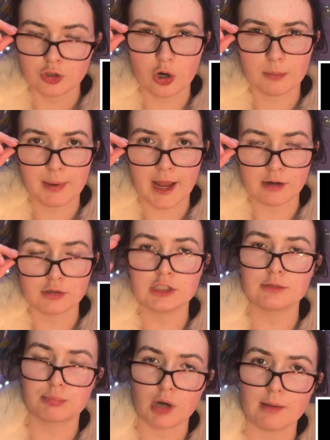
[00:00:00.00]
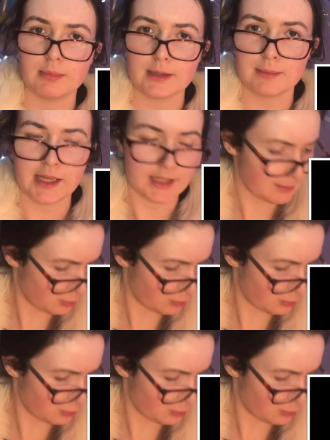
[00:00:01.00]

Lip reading: Your parents probably made